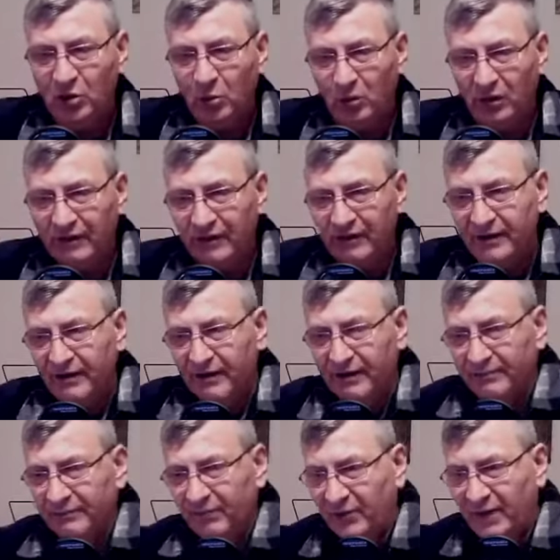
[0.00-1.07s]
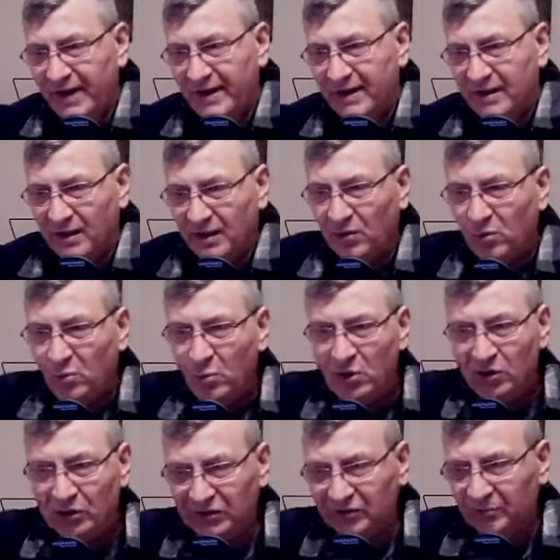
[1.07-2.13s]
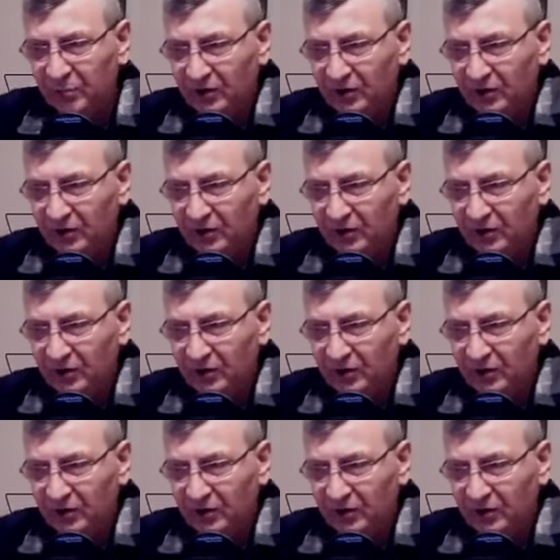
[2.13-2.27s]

or prayer, word,